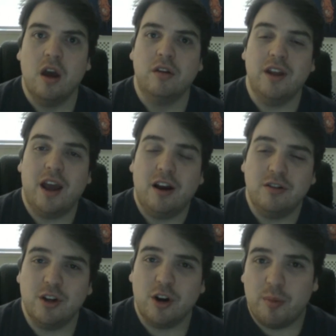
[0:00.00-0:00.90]
Now,
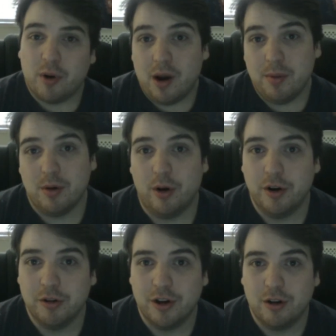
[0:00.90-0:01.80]
you're all probably
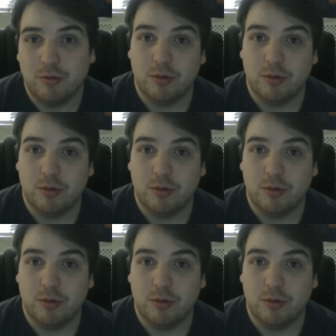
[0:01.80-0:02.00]
wondering